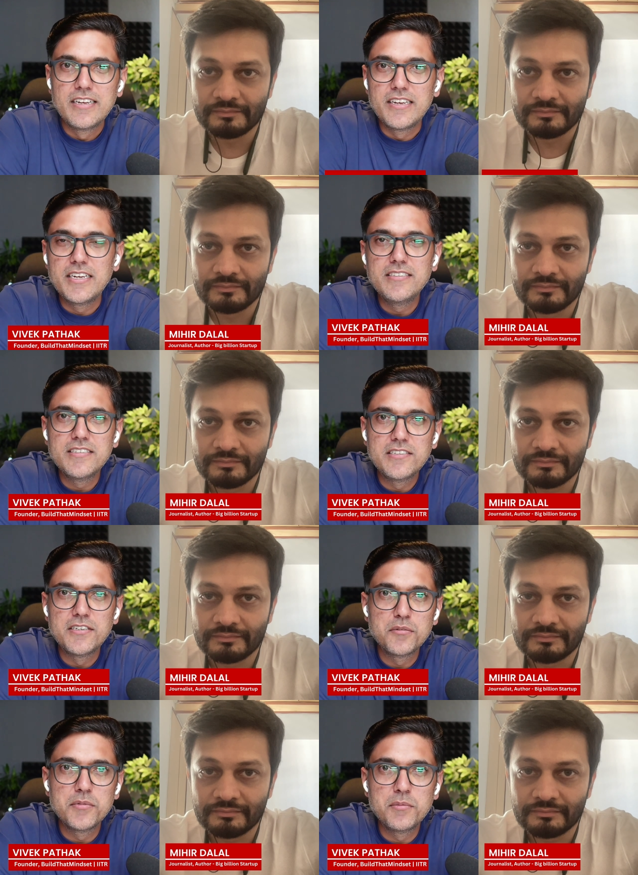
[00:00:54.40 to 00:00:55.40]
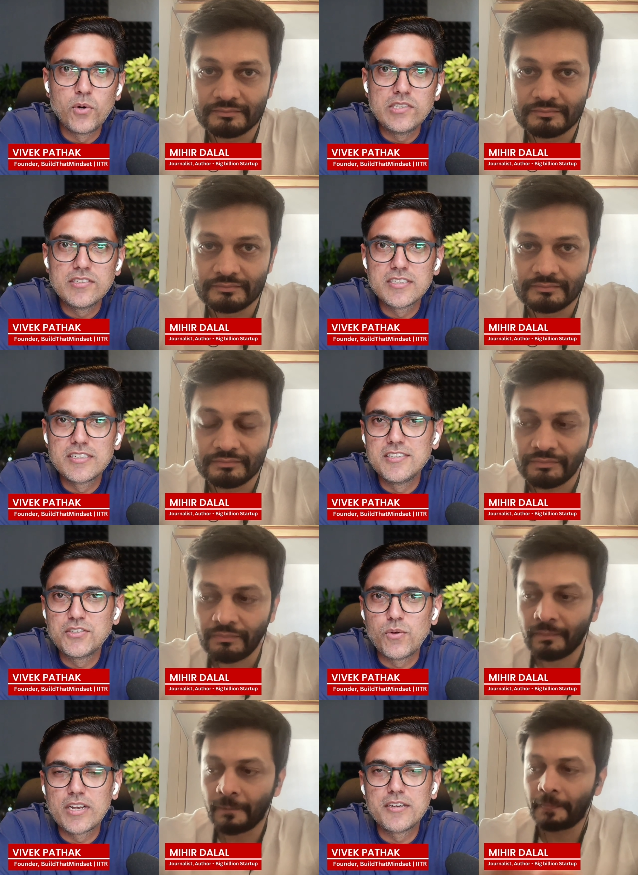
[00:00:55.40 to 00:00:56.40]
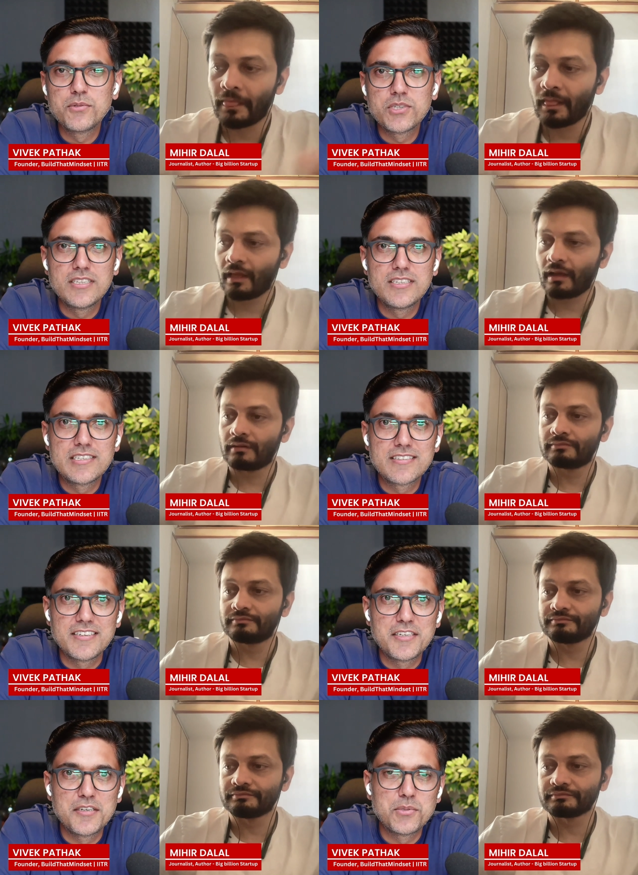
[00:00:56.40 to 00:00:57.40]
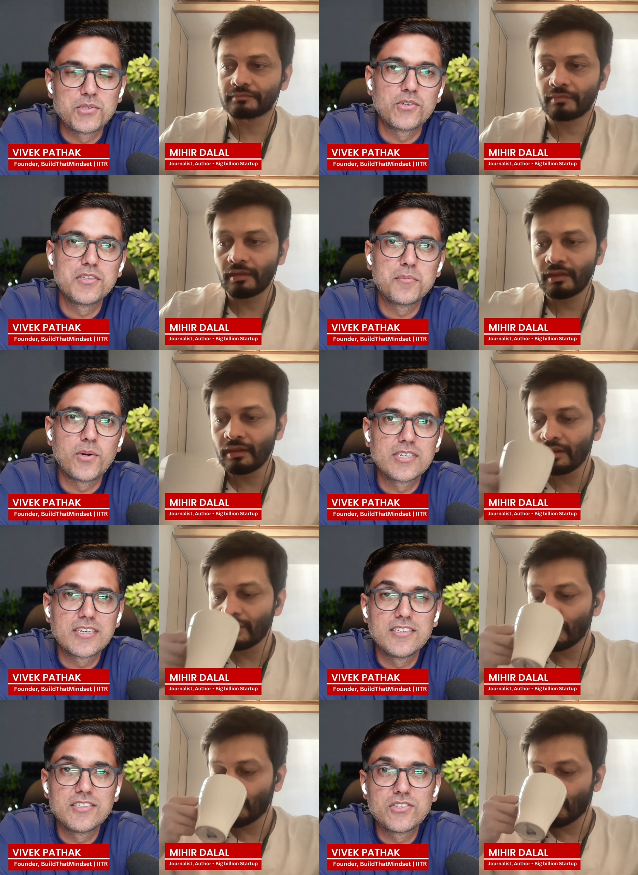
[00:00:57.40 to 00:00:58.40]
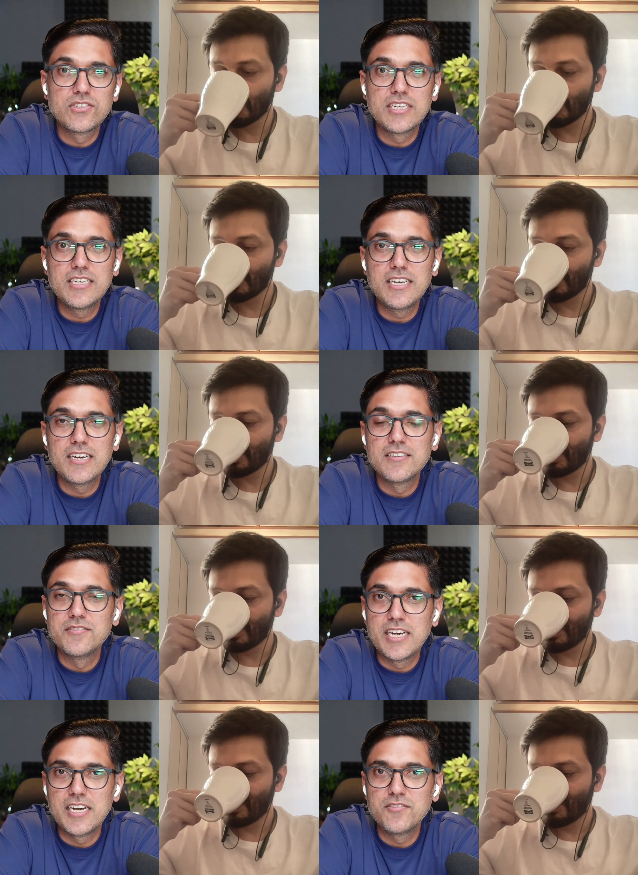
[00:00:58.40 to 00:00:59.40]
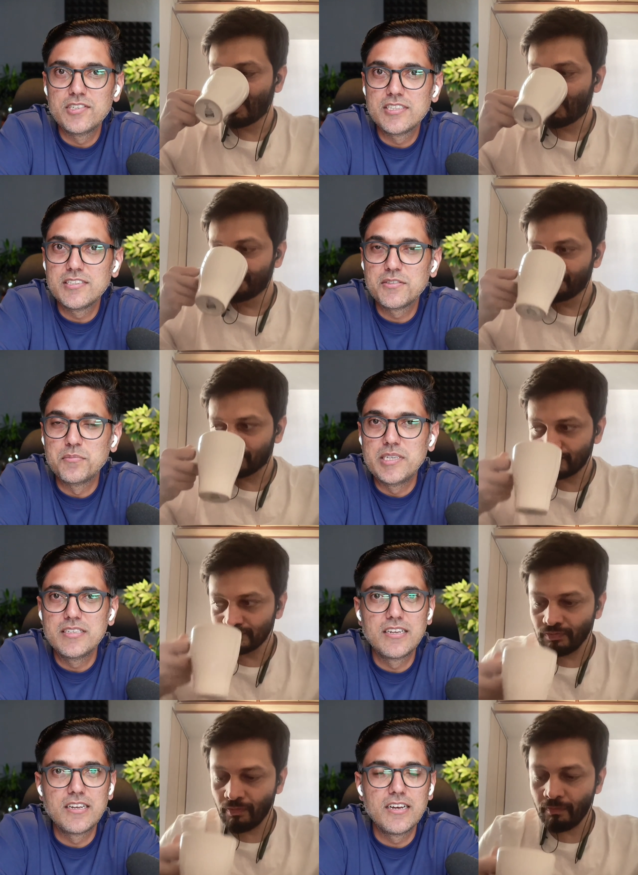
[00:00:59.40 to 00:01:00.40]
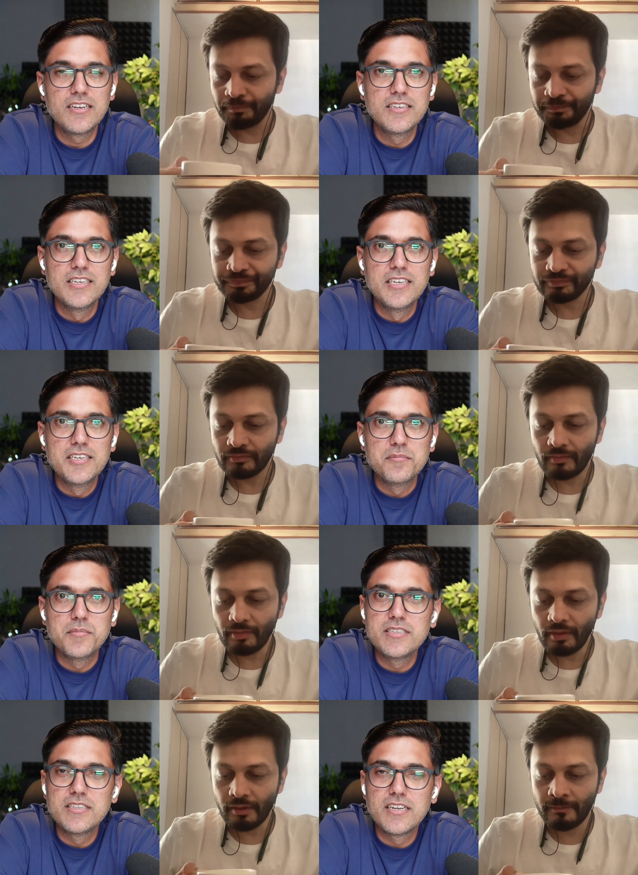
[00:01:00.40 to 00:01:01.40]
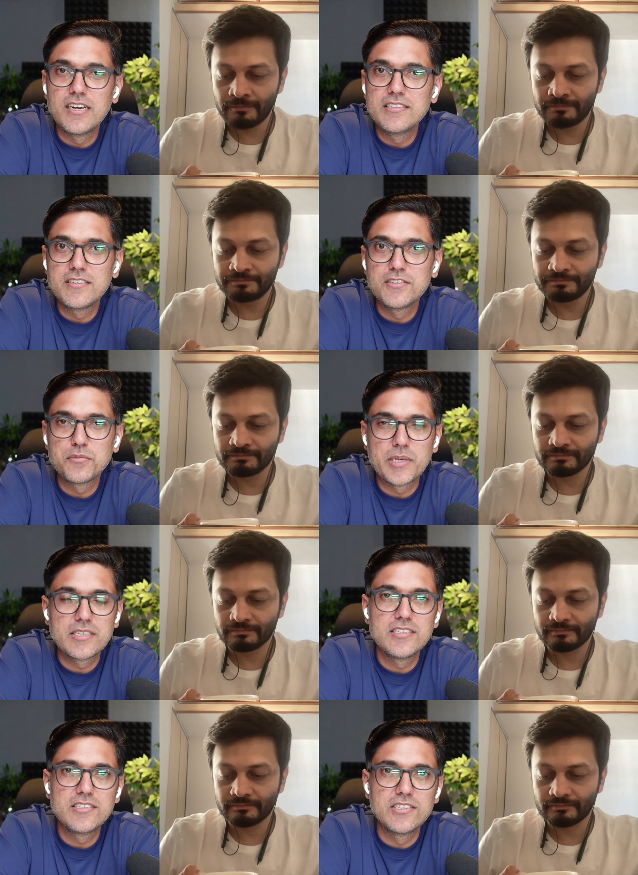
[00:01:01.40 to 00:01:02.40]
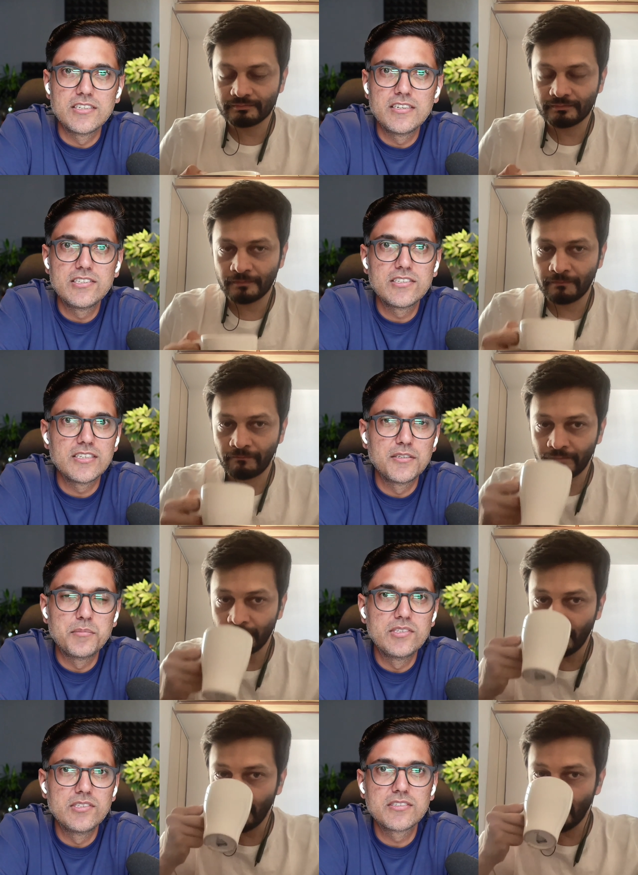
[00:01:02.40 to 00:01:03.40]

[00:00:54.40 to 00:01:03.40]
Speaker 1: Ladies and gentlemen, boys and girls, welcome to another exciting episode of the podcast. Today, we have with us Mihir Dalal. Mihir Dalal is a respected journalist in the business